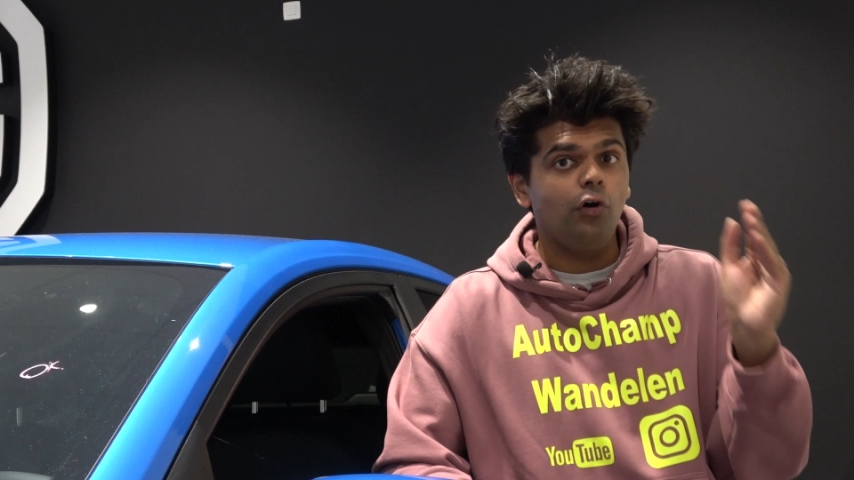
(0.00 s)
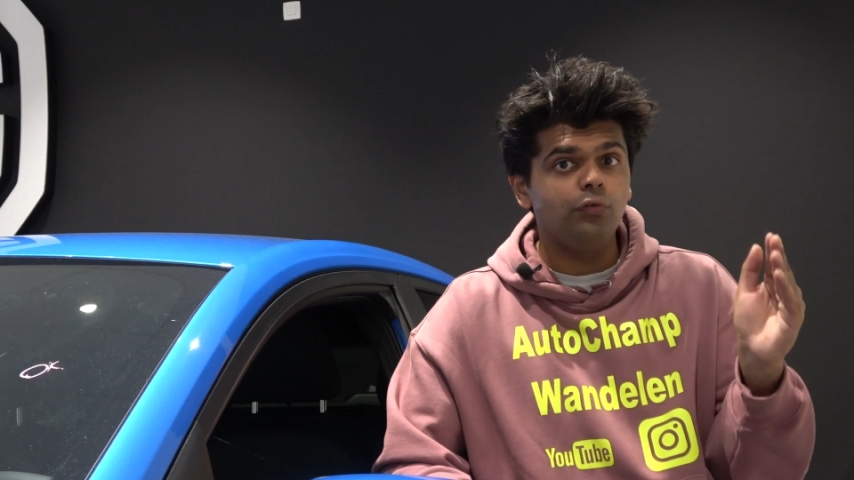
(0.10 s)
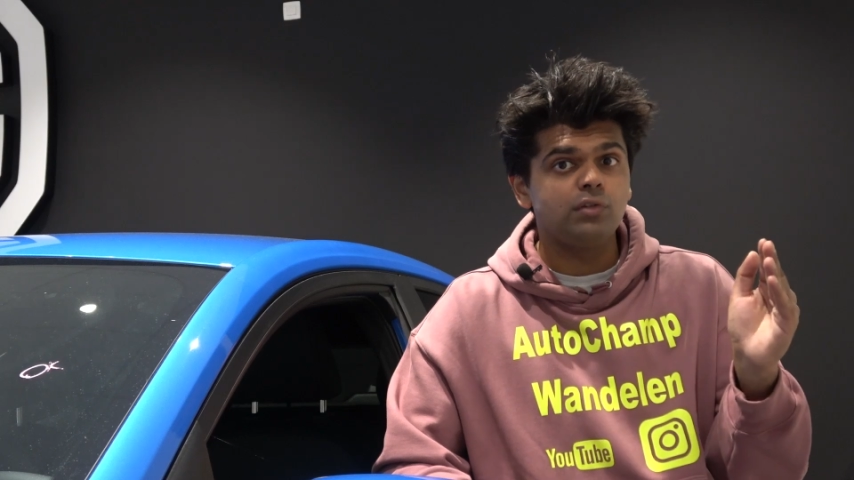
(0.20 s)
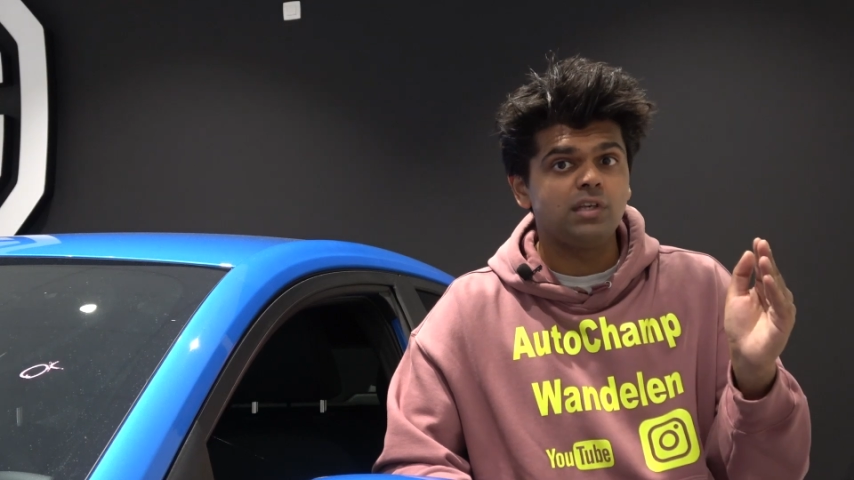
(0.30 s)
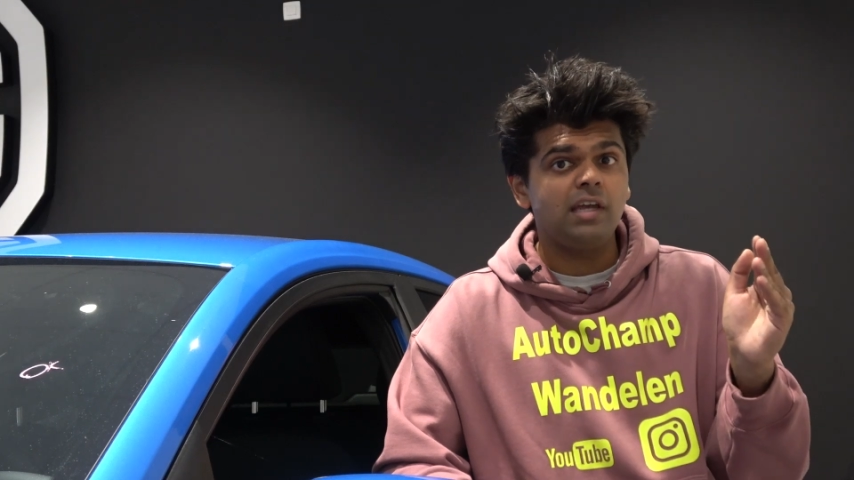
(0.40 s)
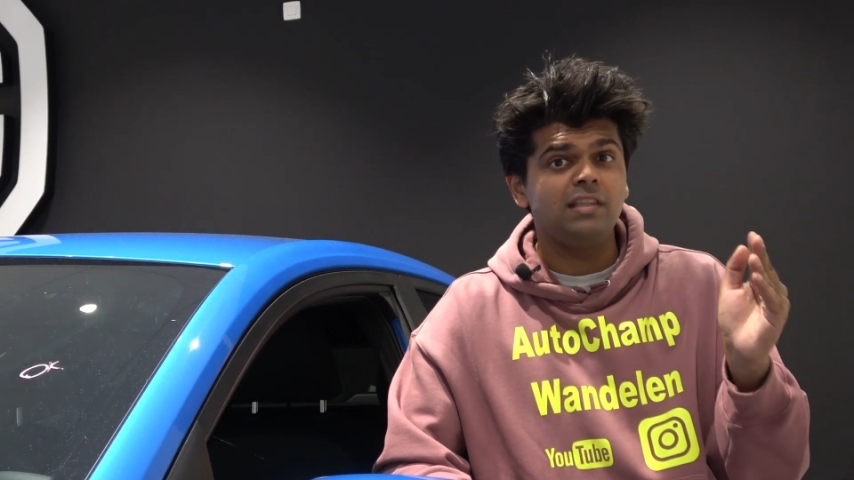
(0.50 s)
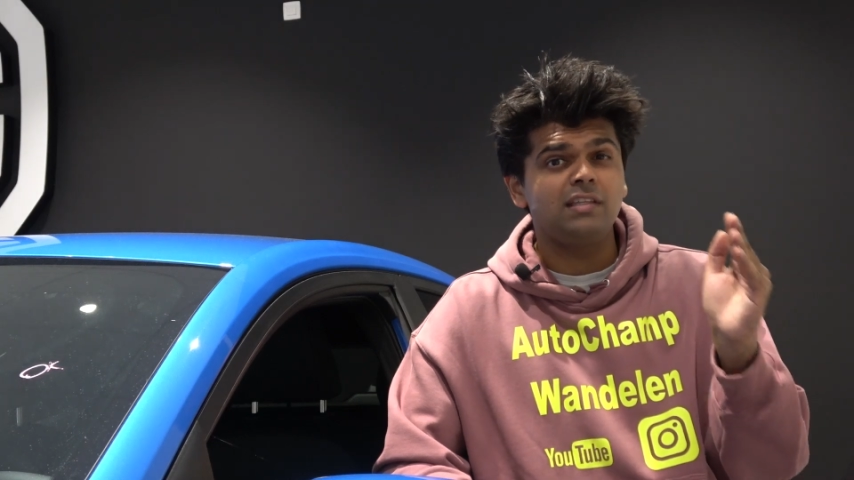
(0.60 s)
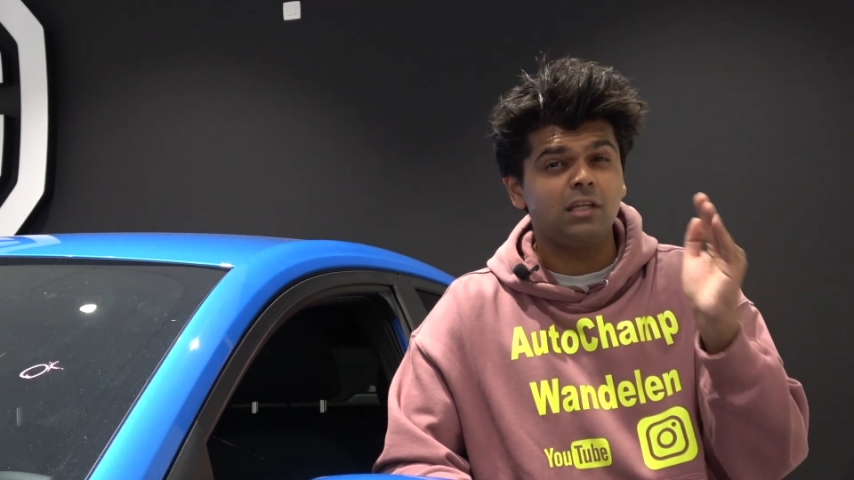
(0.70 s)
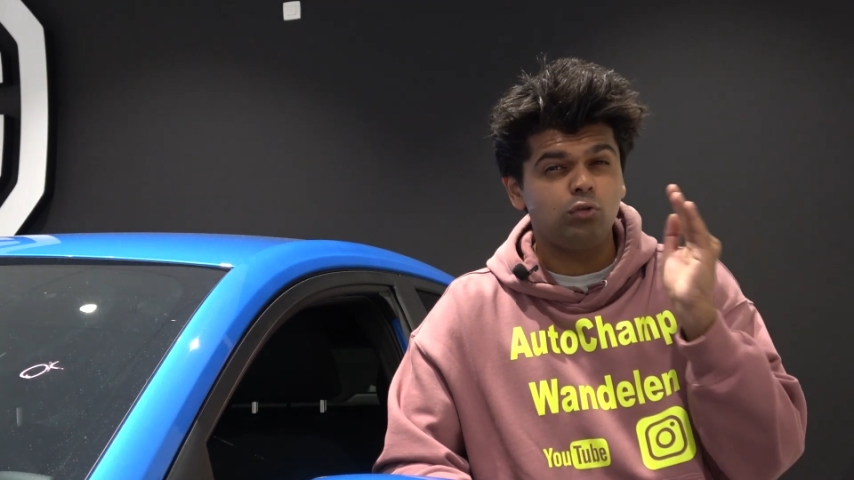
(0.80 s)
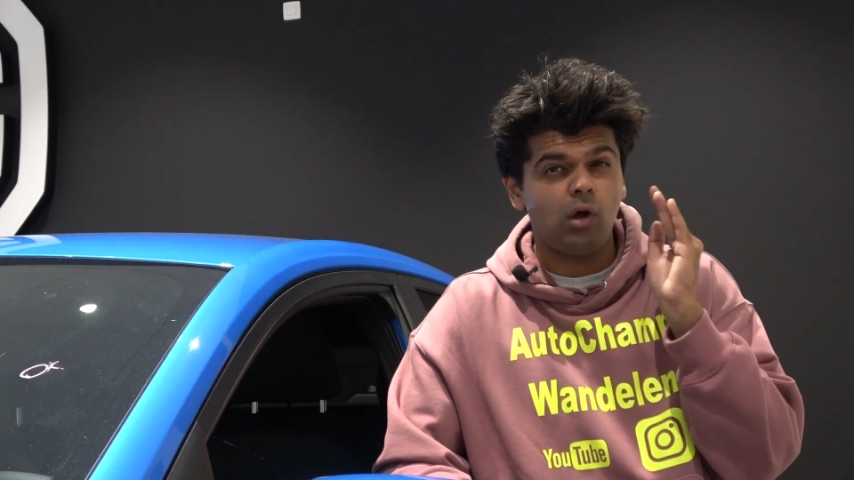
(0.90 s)
other side, they
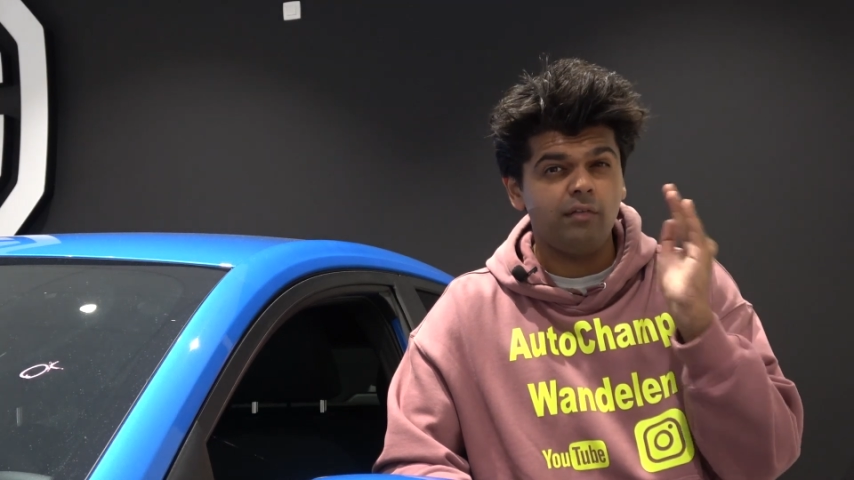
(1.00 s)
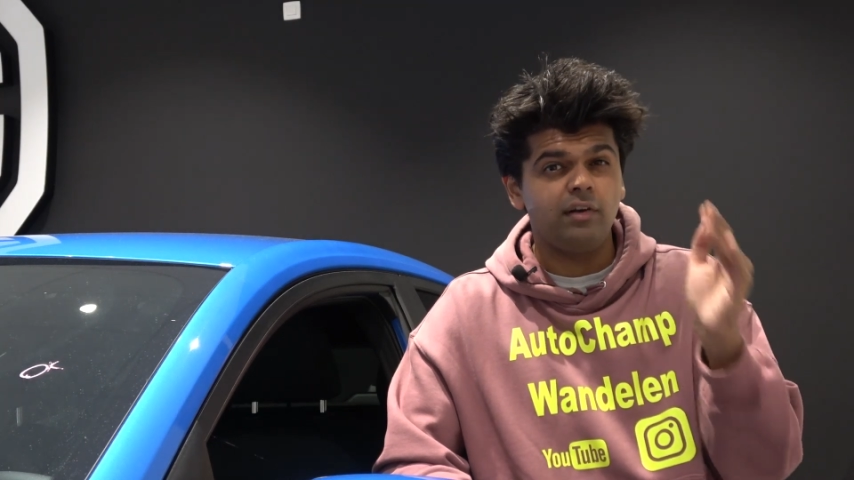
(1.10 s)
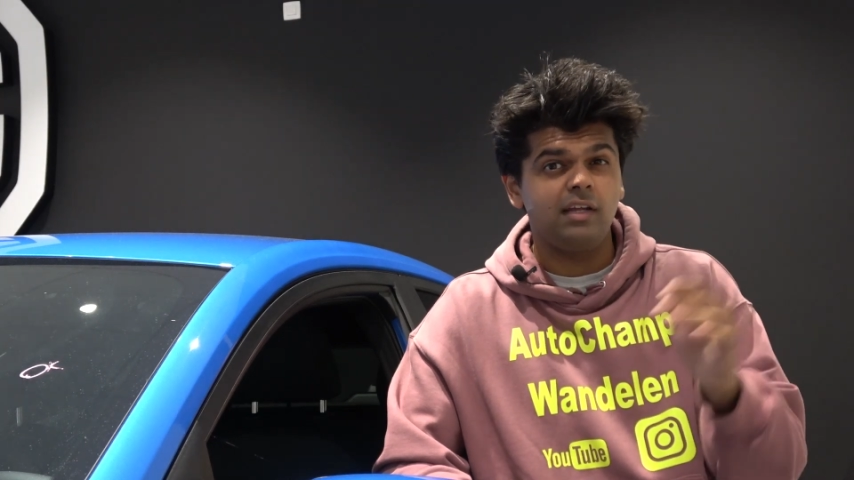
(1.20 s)
tend to have an